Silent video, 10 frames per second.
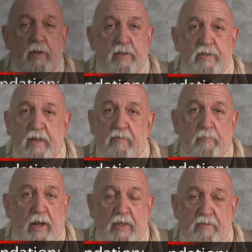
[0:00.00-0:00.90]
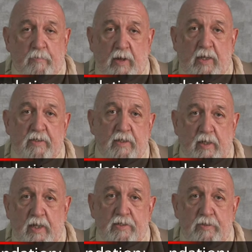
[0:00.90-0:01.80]
in a safe deposit box
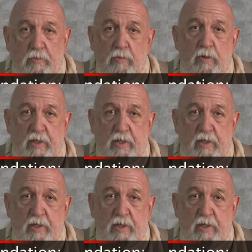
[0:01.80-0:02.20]
unless your